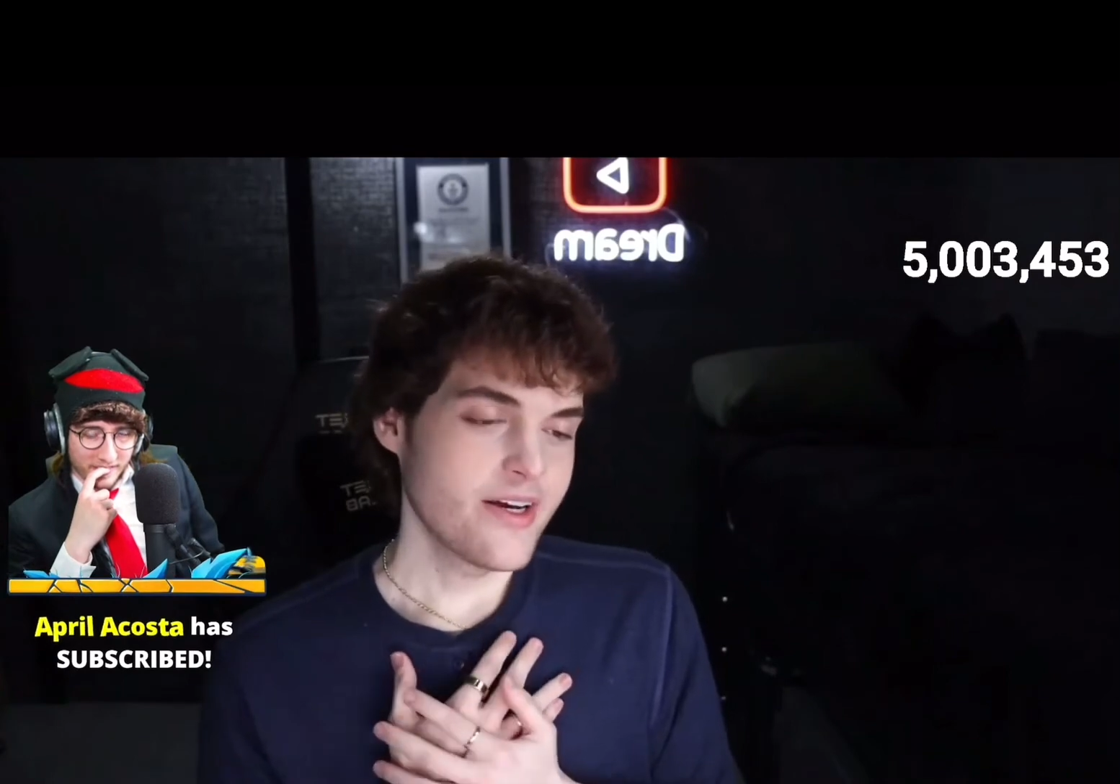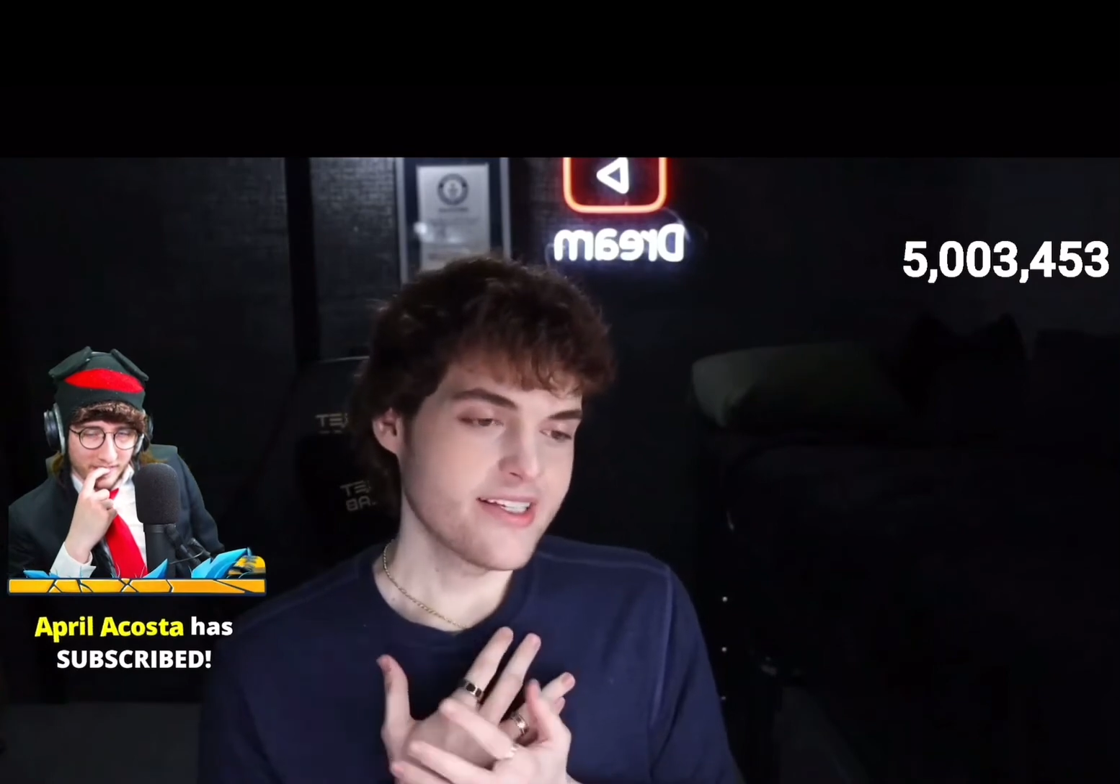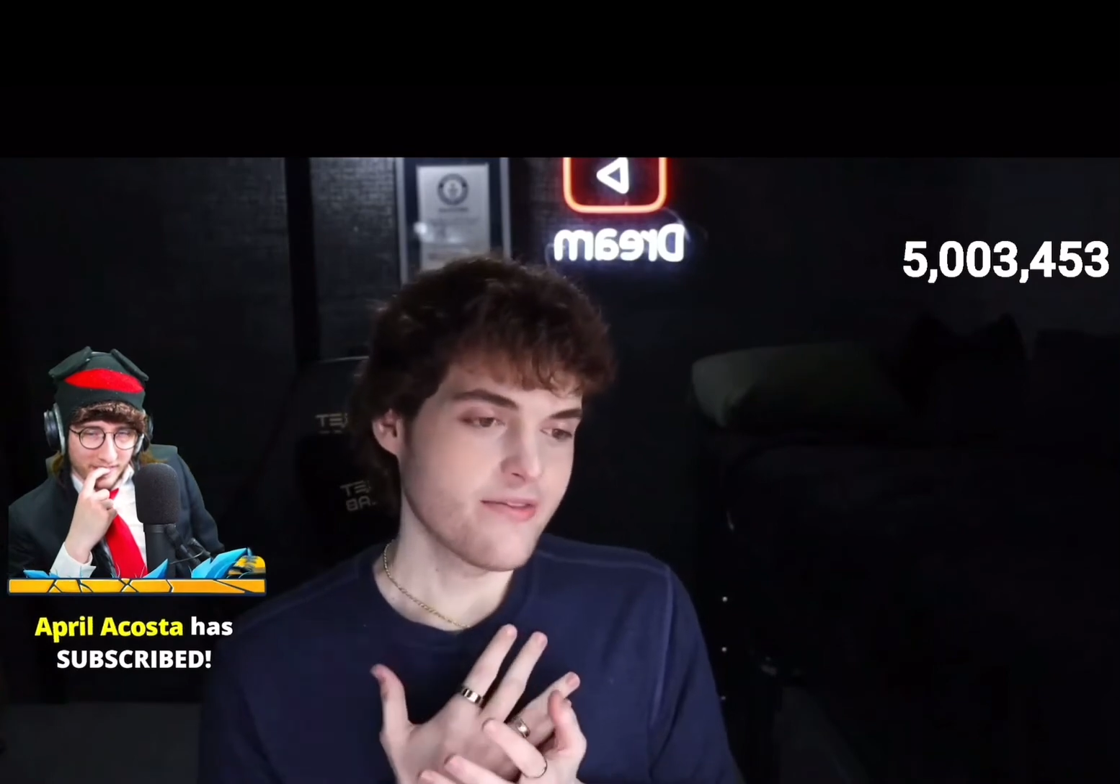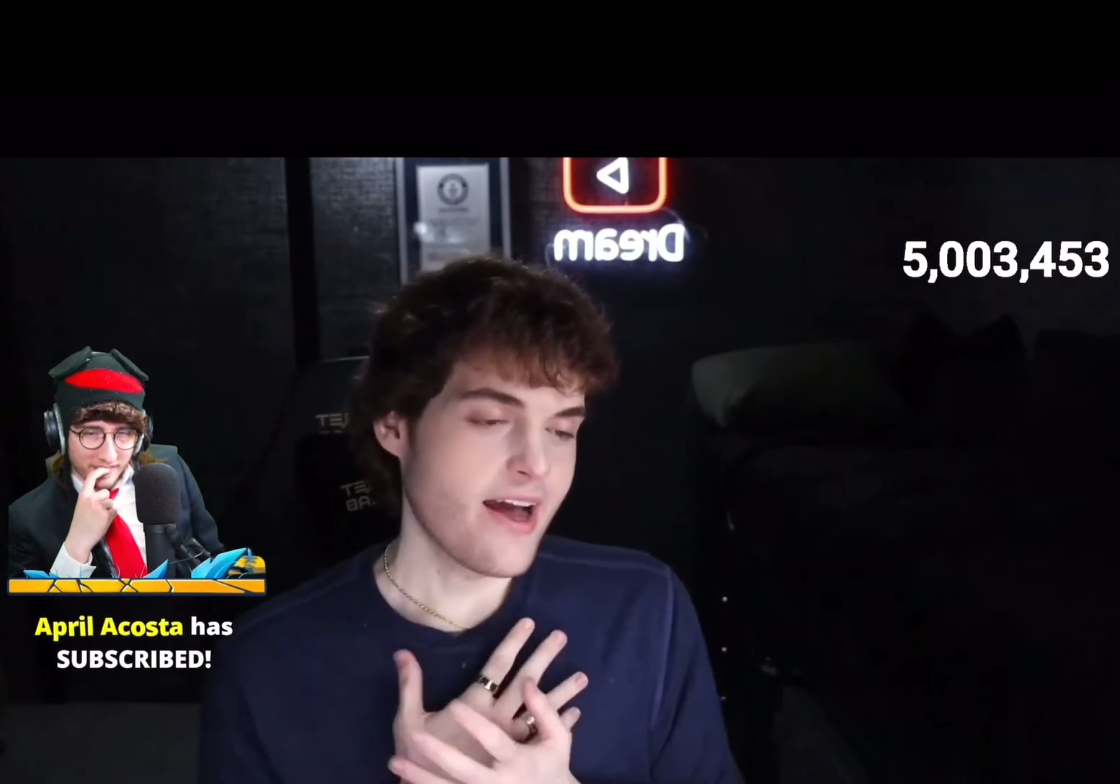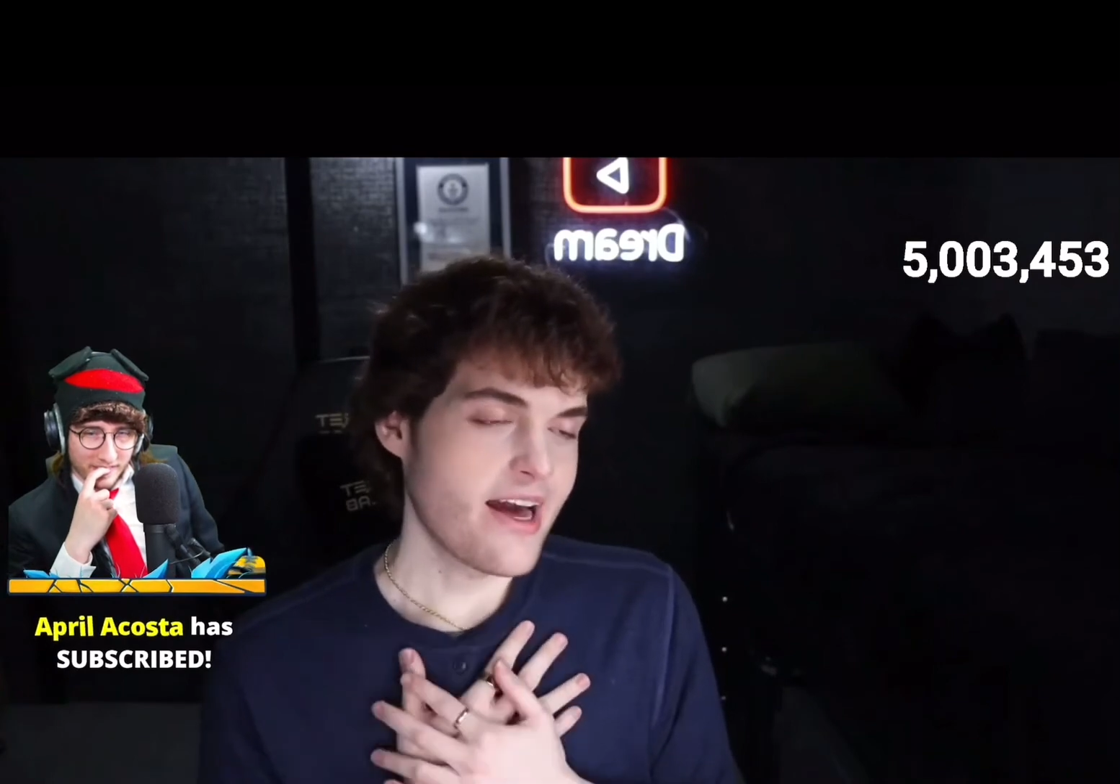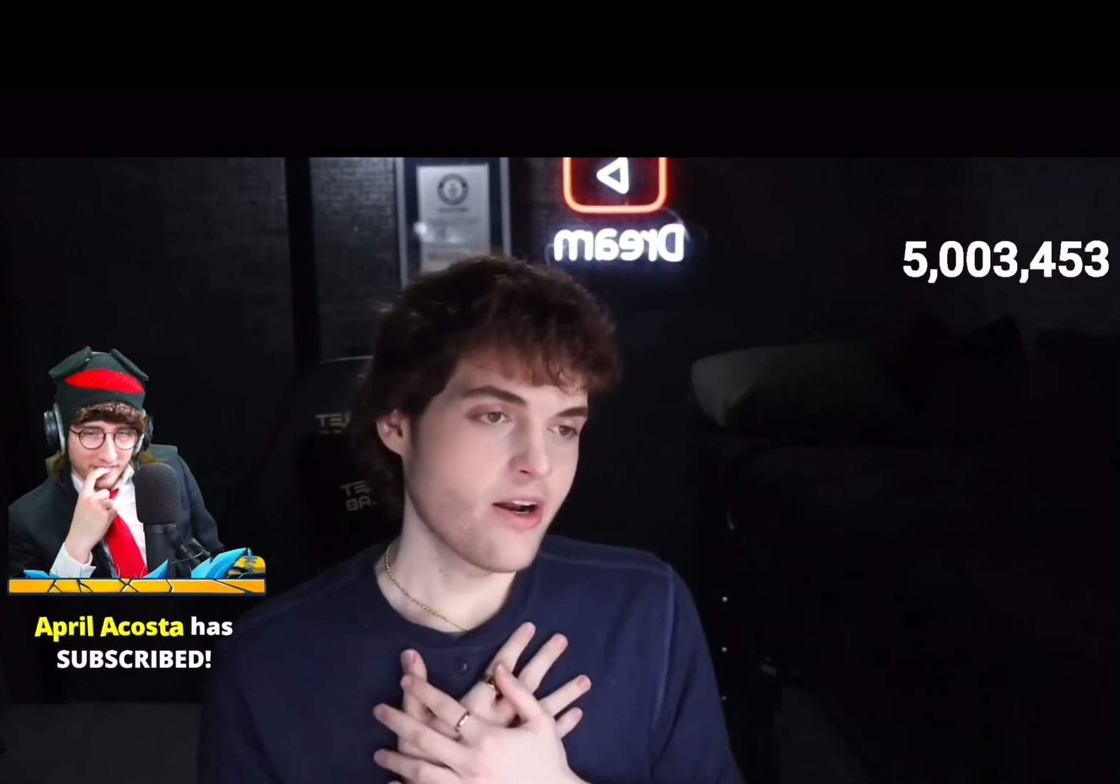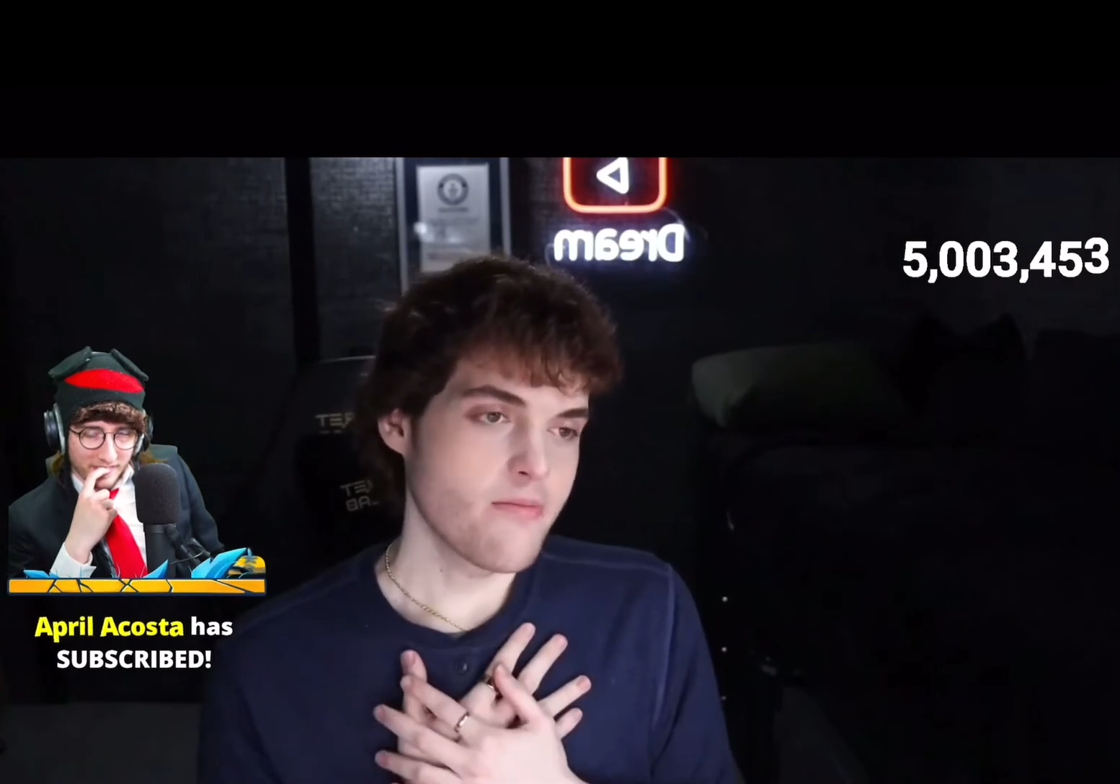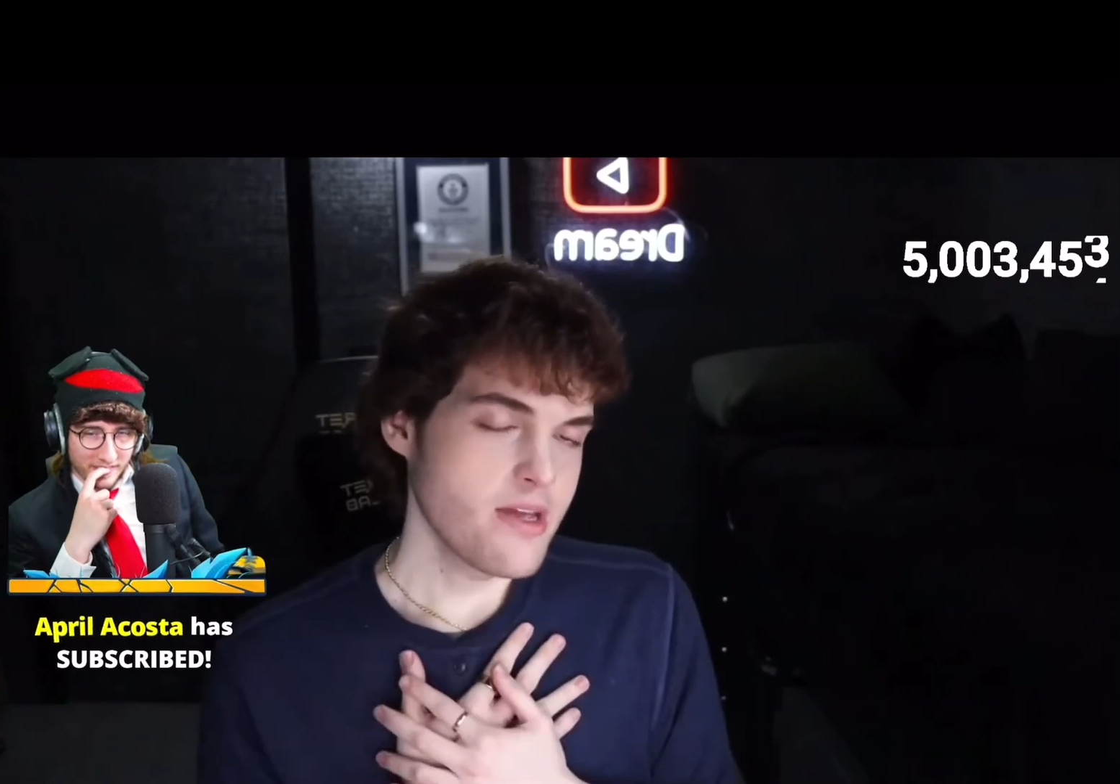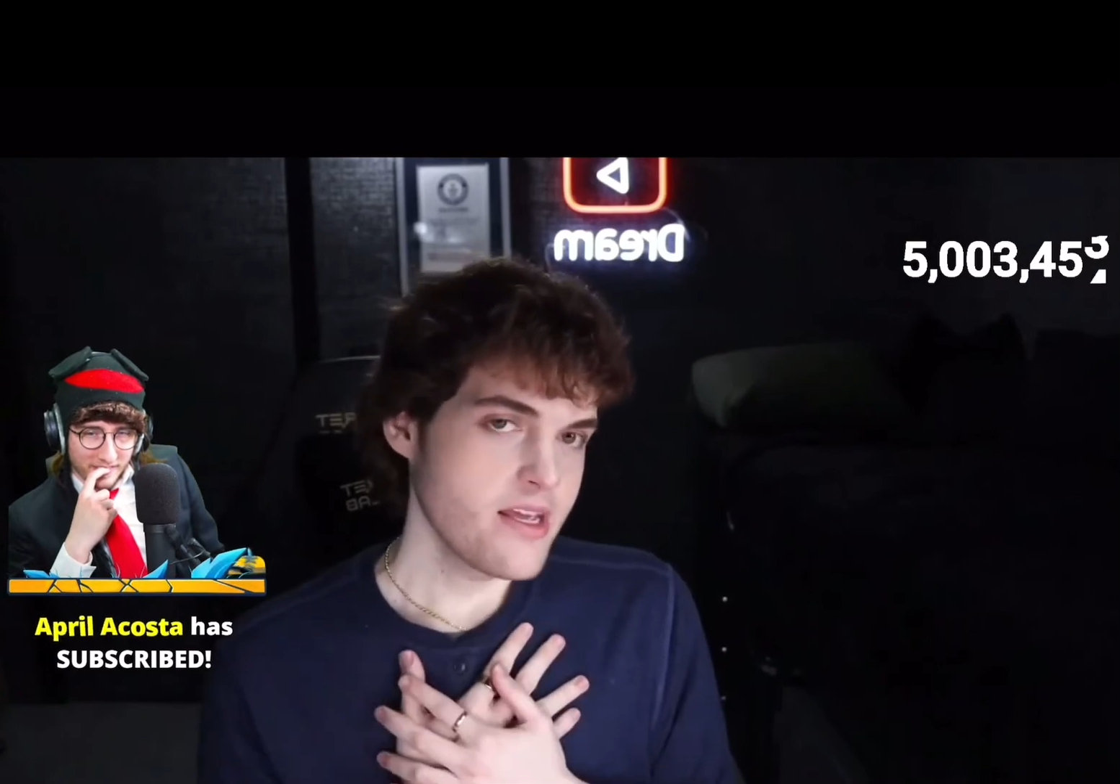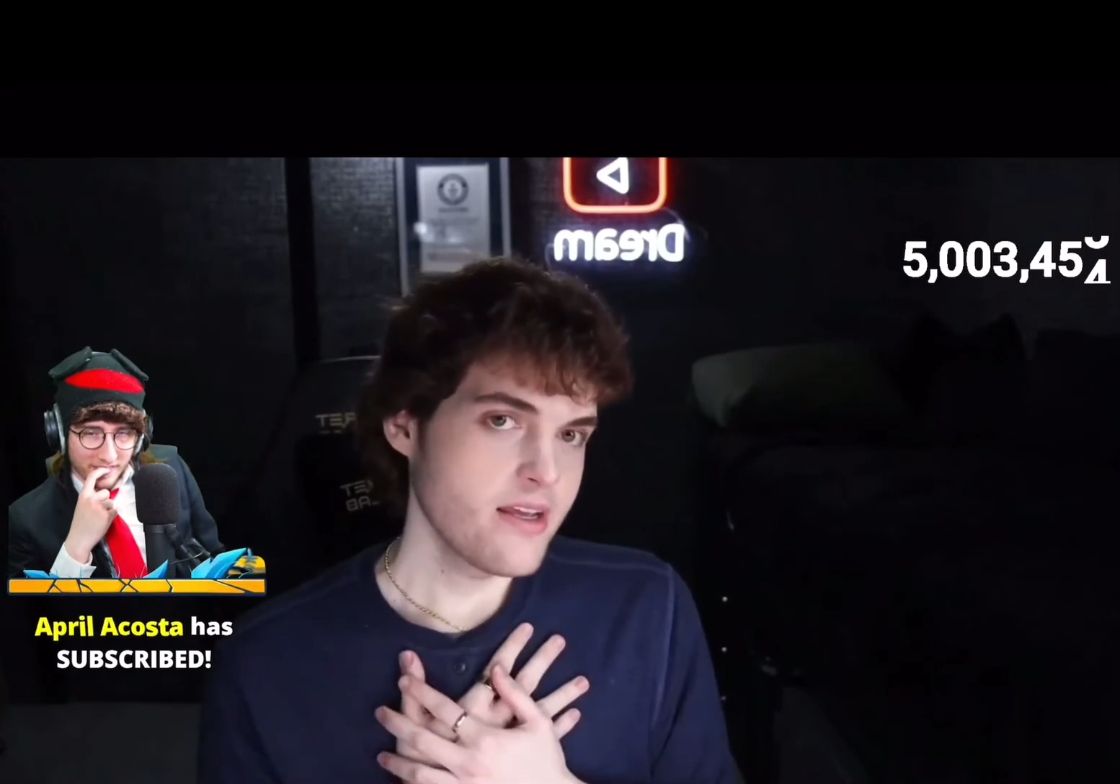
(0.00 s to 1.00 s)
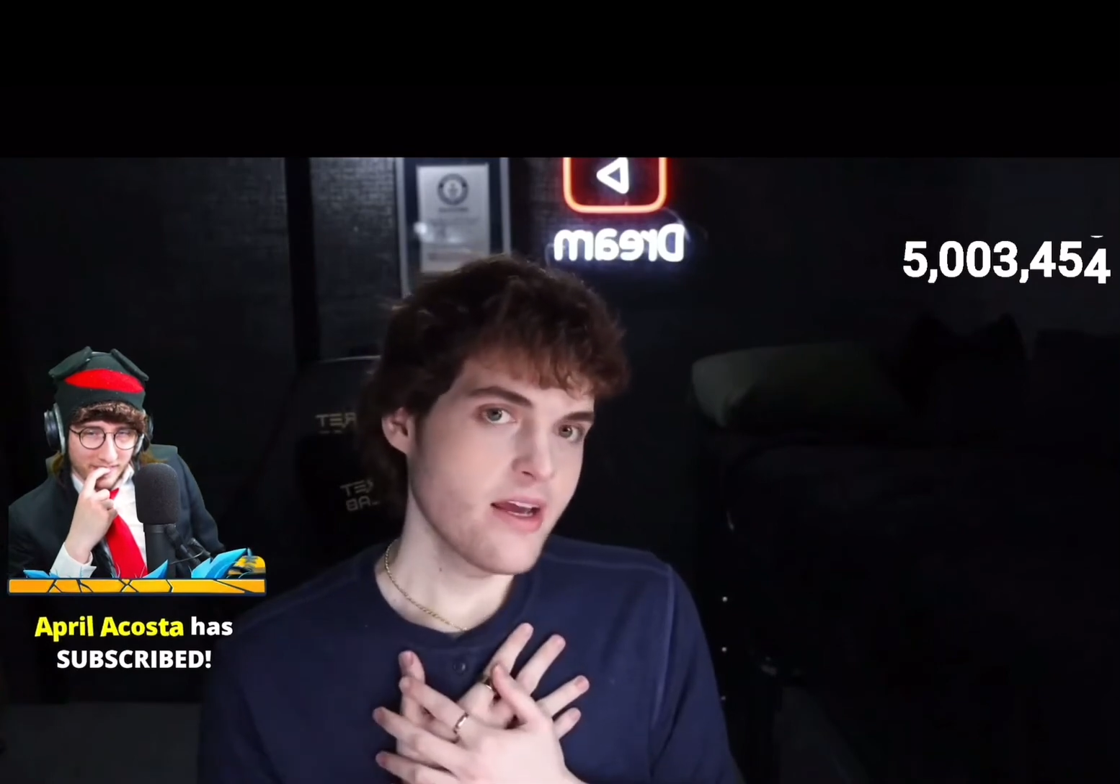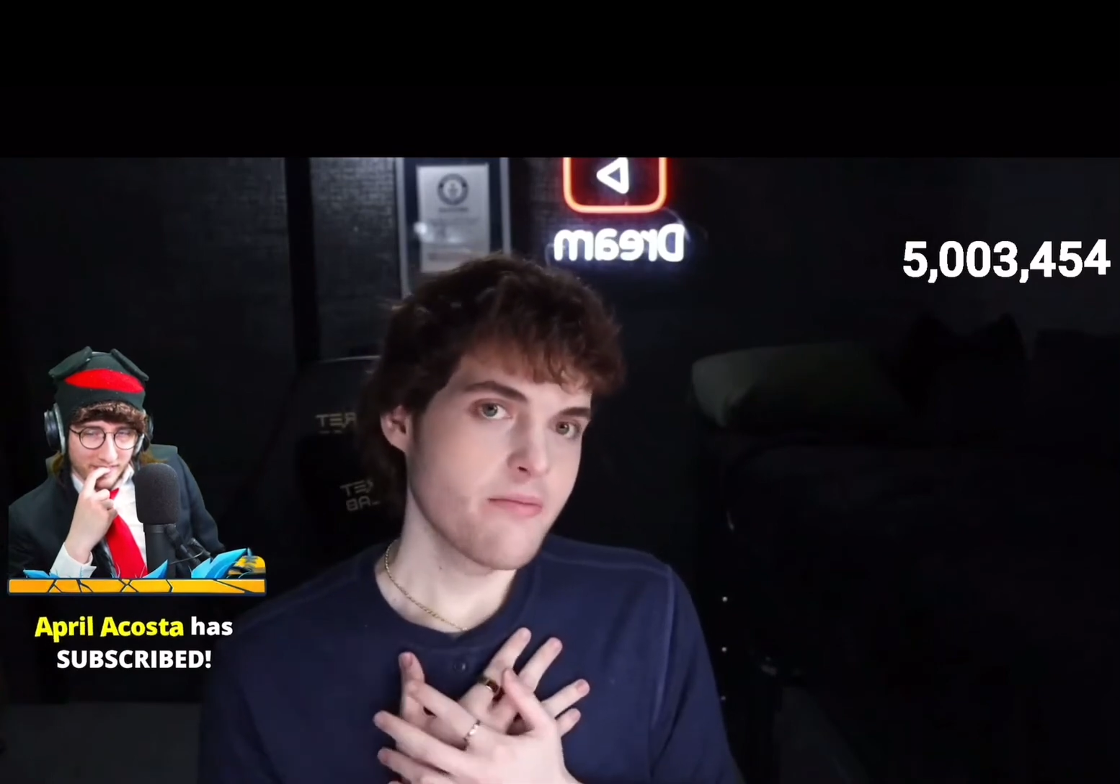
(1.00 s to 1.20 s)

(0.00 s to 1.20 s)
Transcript: guys have had on me